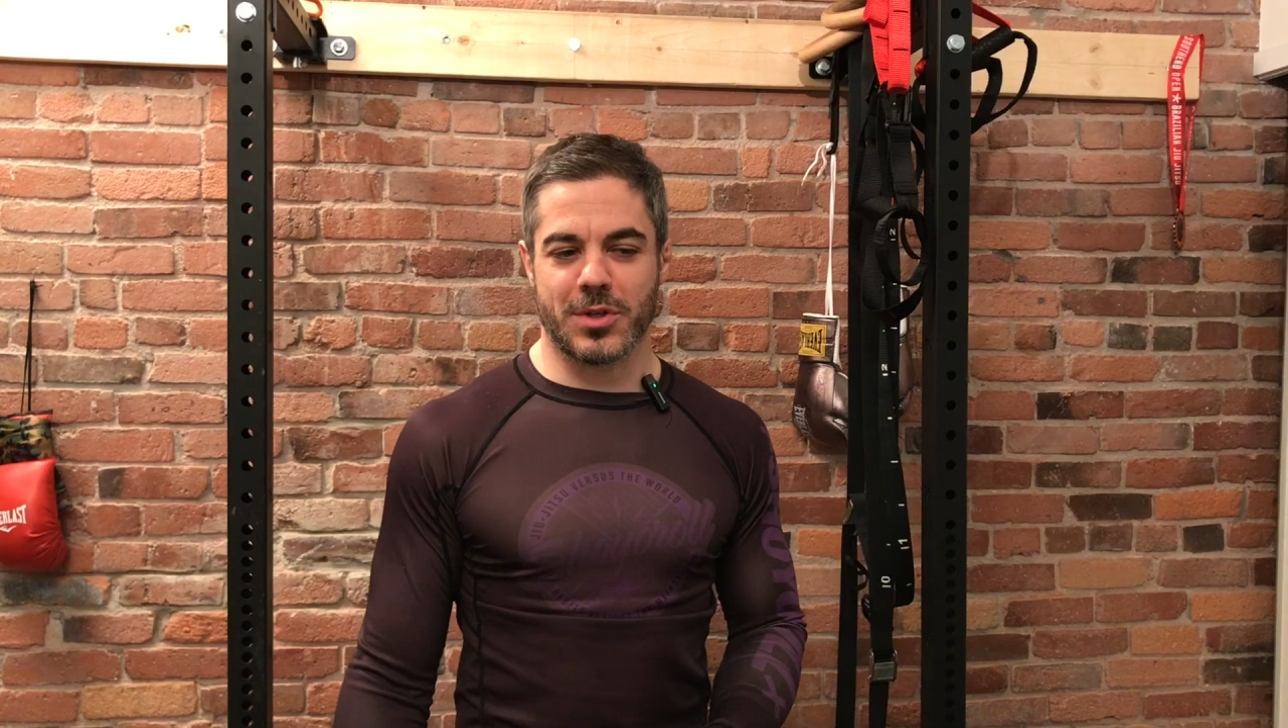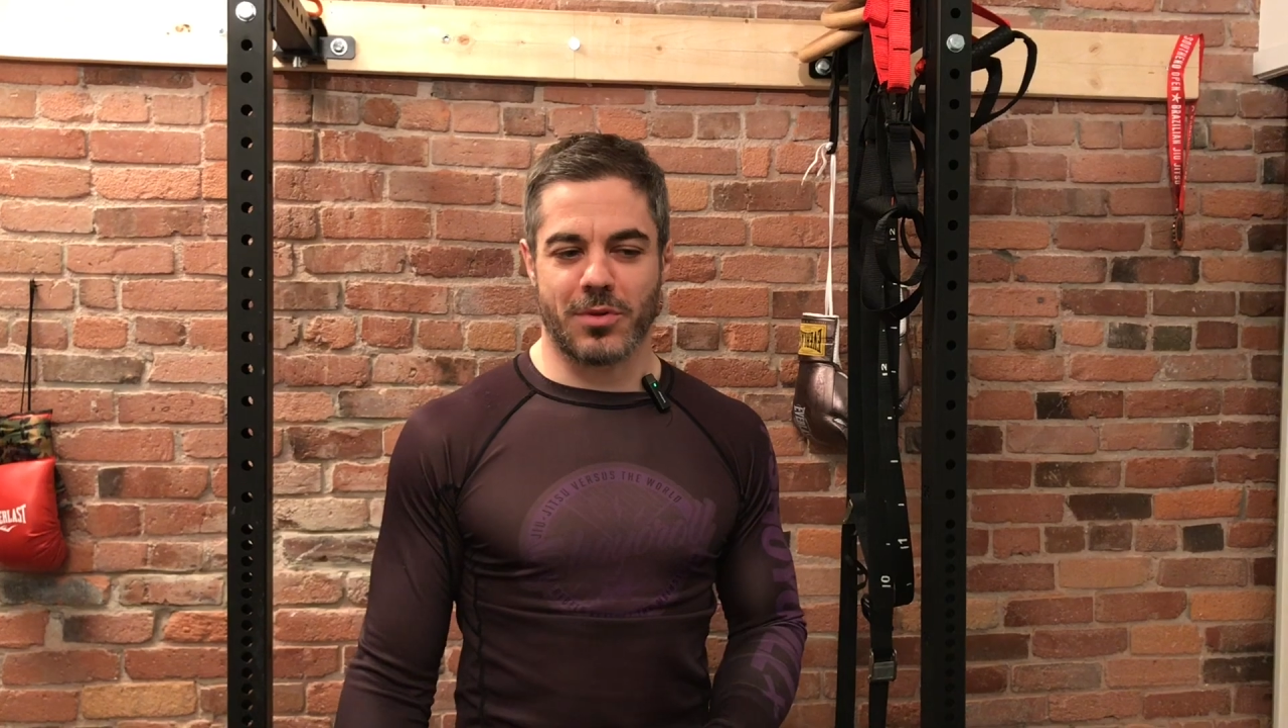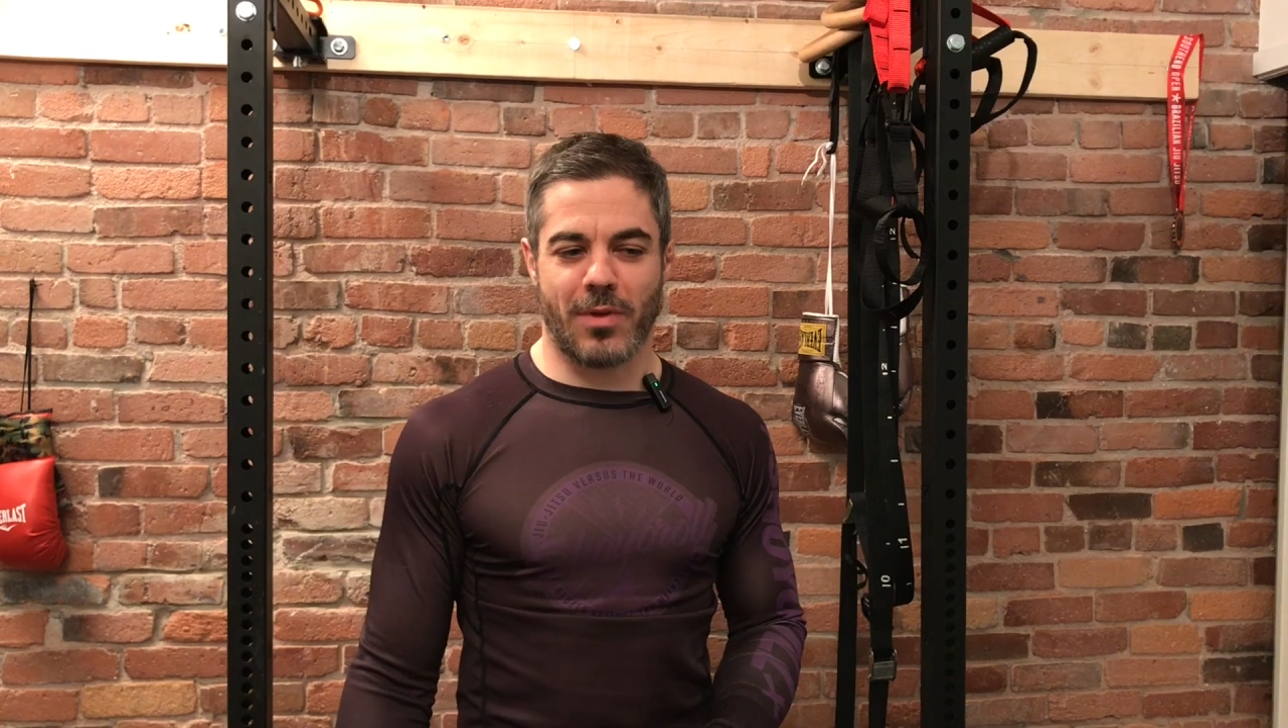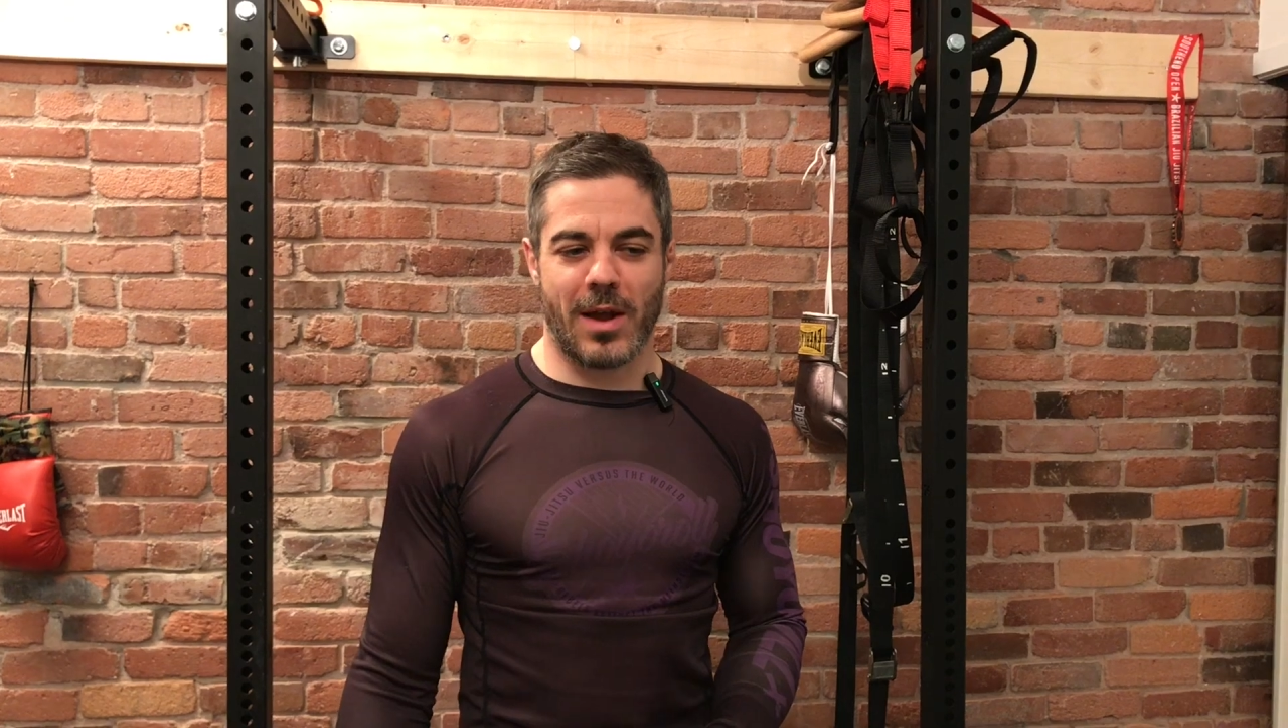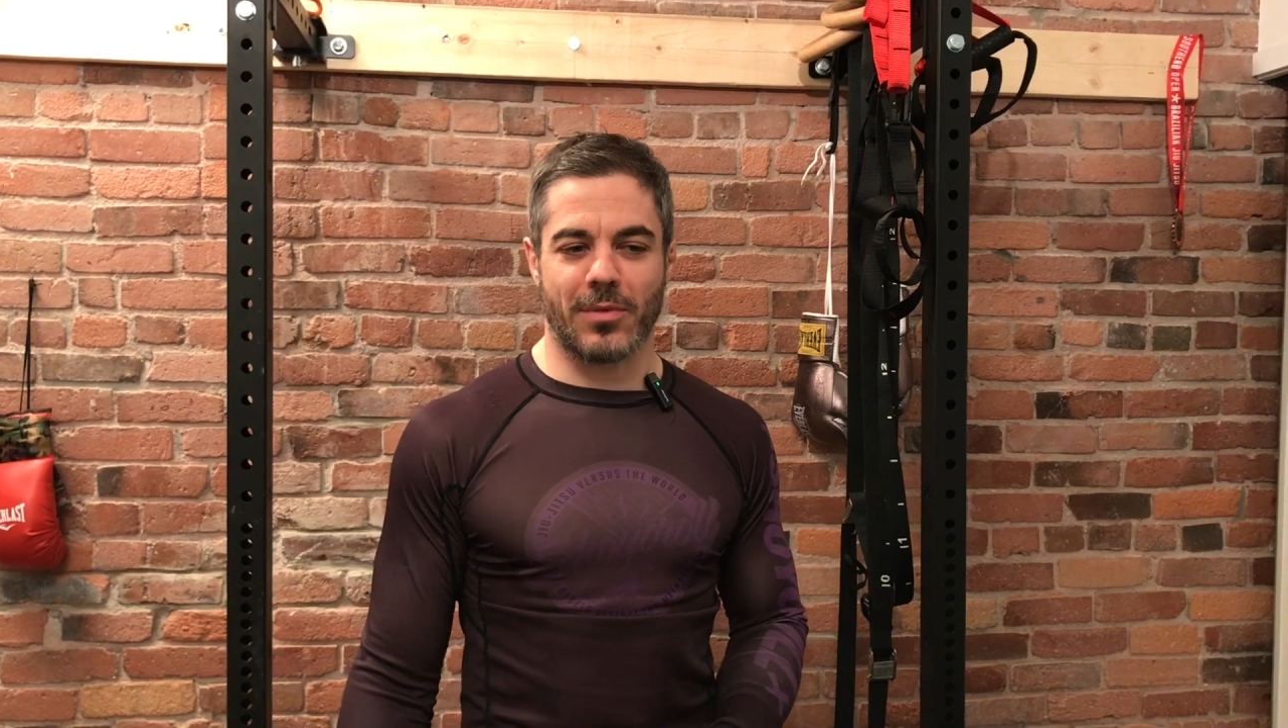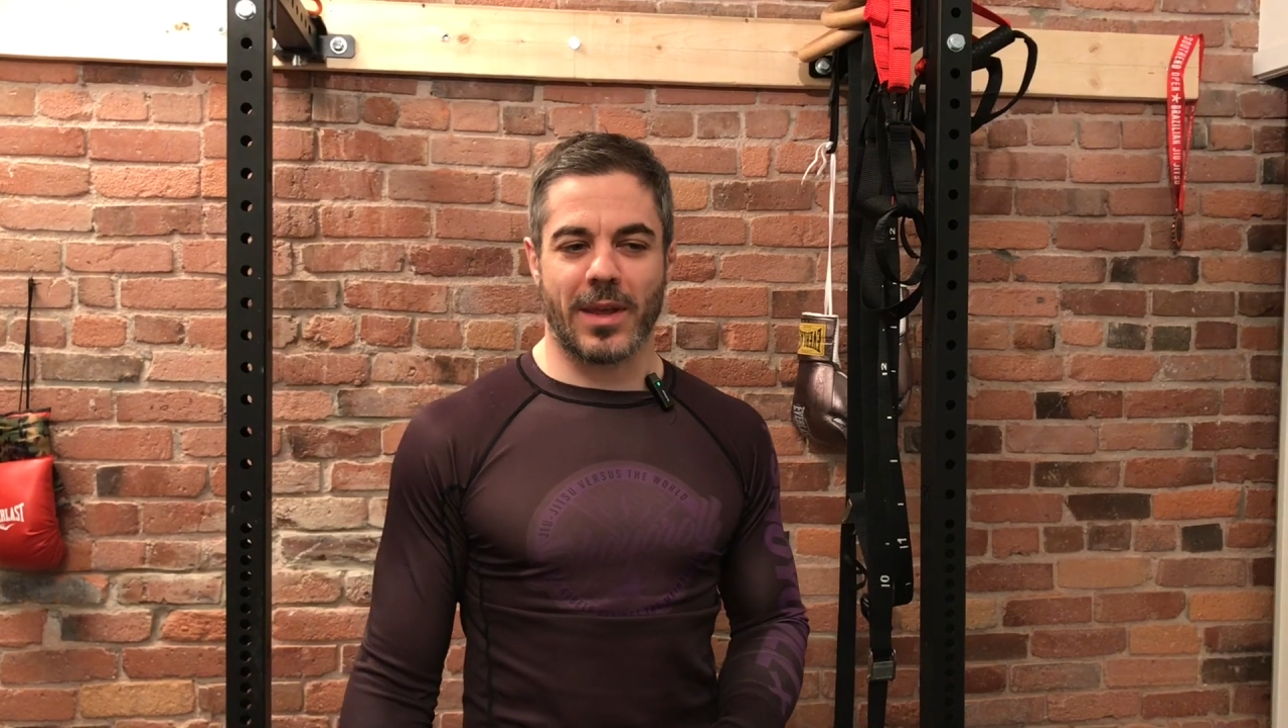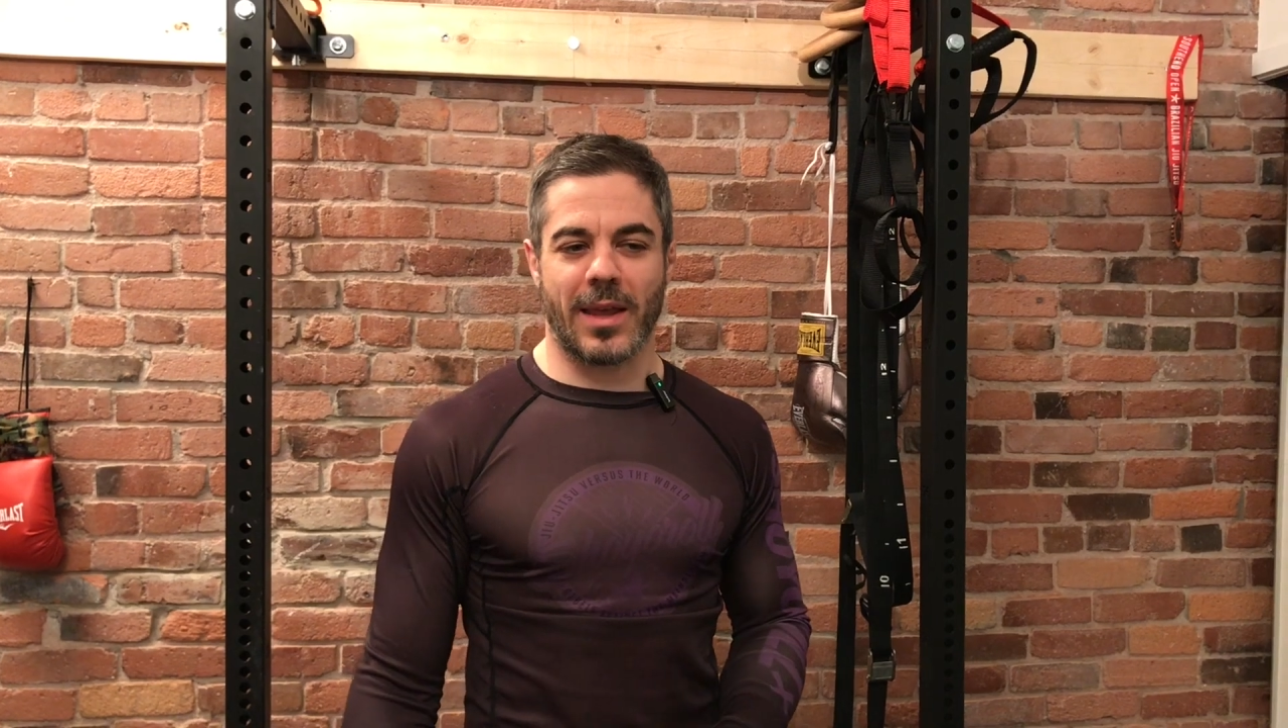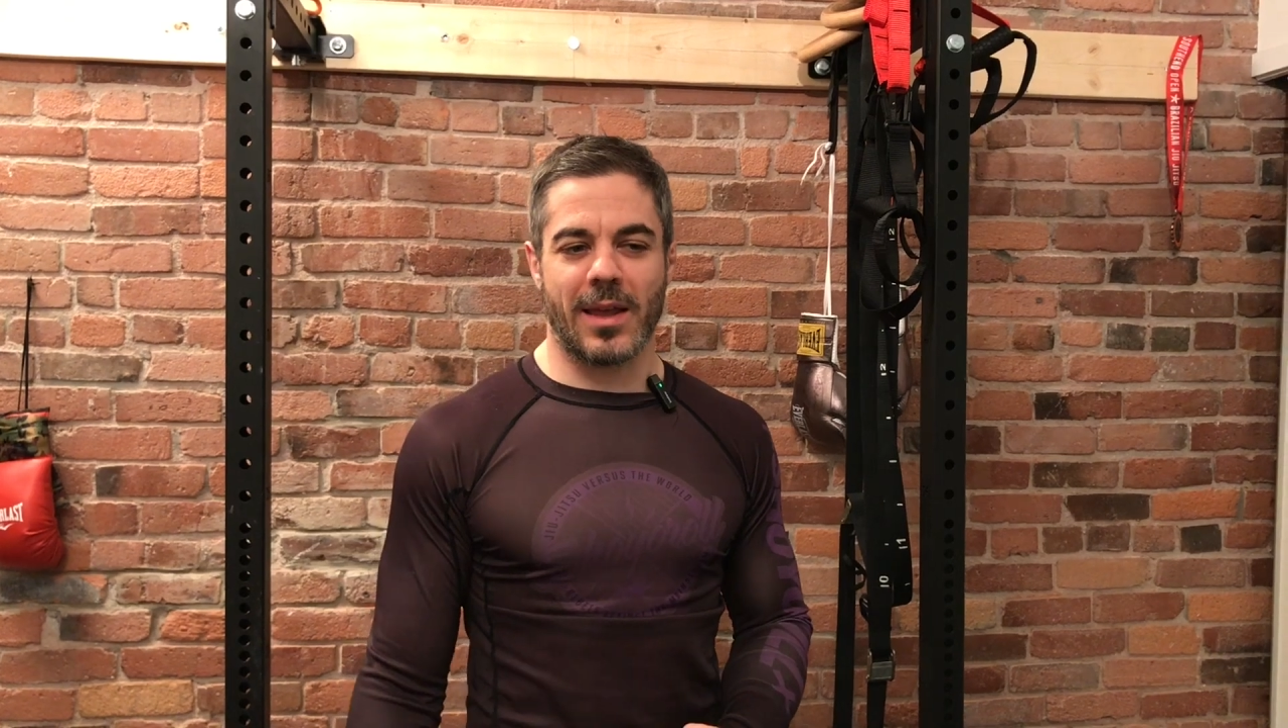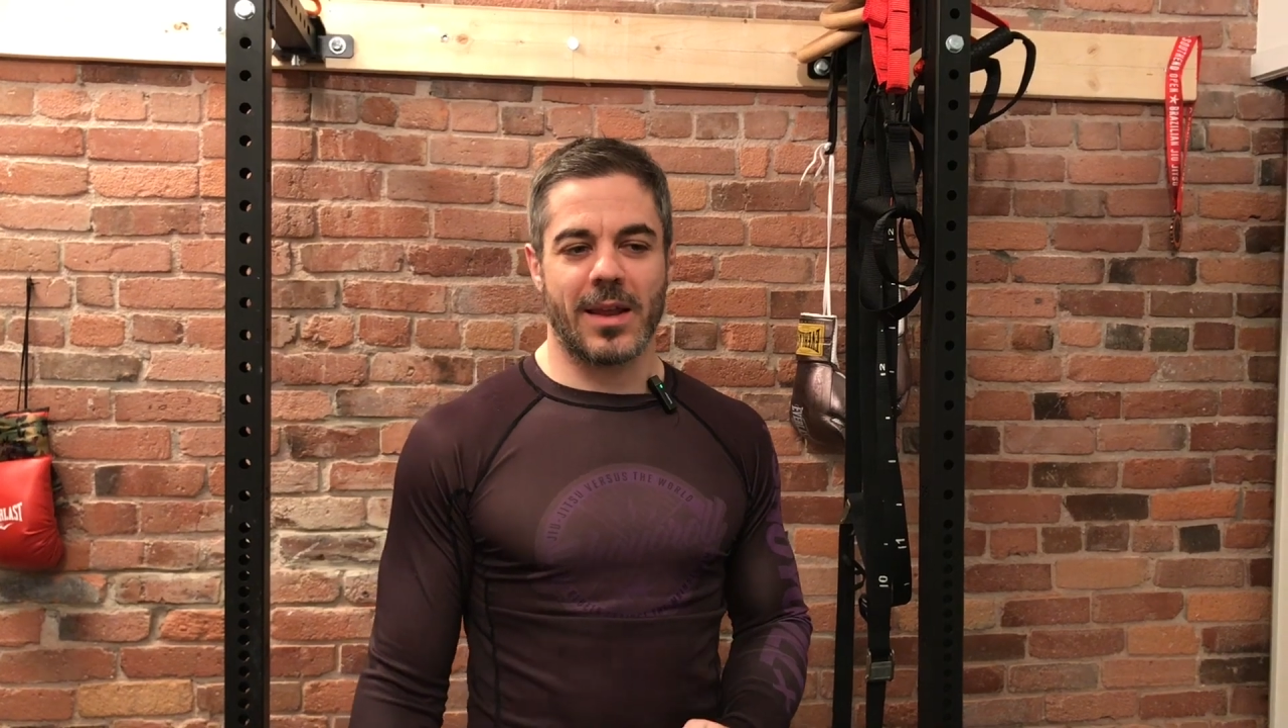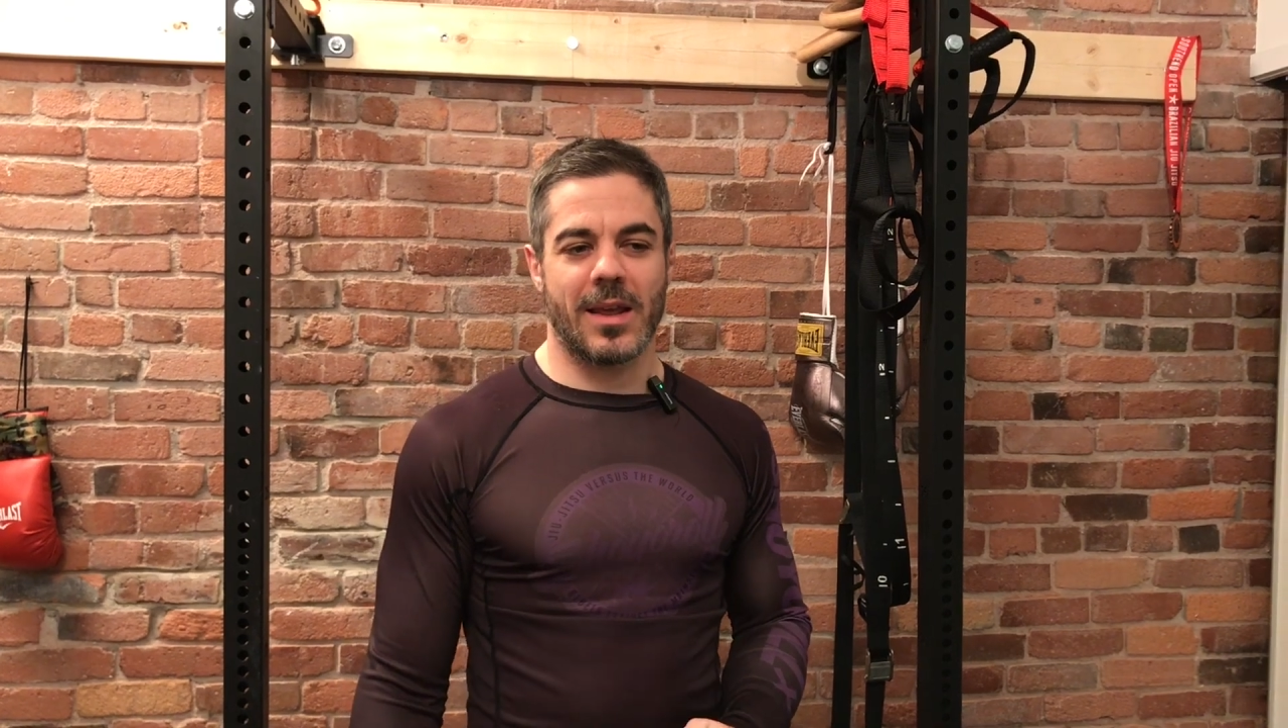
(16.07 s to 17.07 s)
surrounding
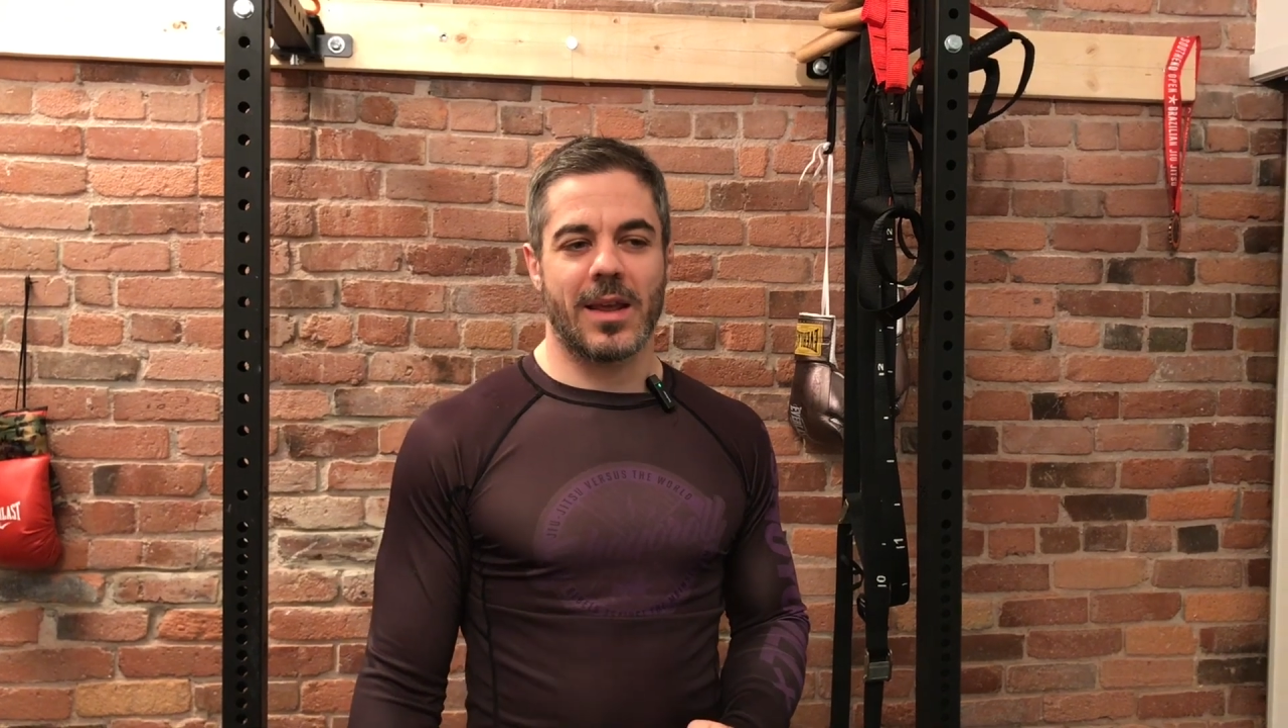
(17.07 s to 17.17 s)
it.